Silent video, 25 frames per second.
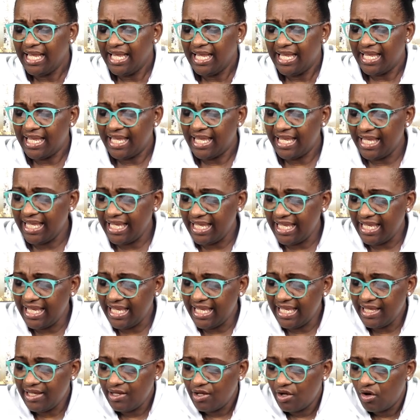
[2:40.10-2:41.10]

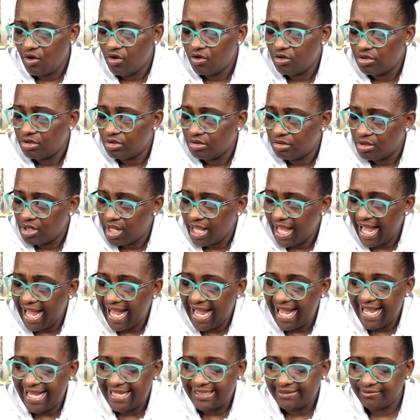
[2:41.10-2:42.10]
he
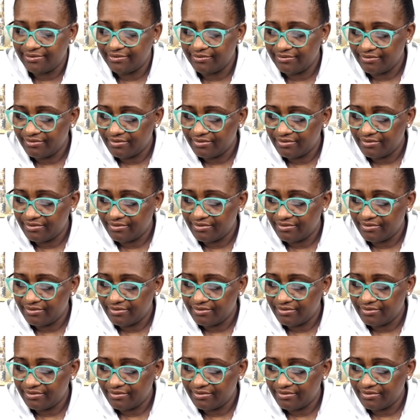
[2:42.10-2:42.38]
had,